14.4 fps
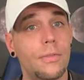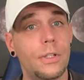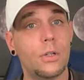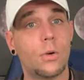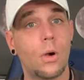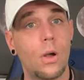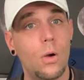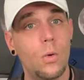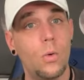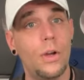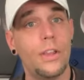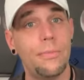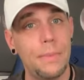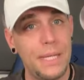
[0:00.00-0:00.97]
and grow
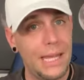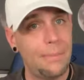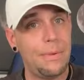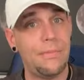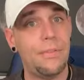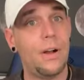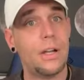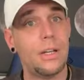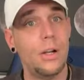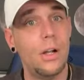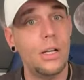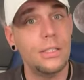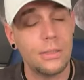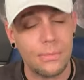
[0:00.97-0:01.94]
with me, that'd be fucking
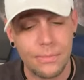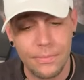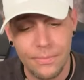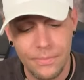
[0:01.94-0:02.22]
awesome.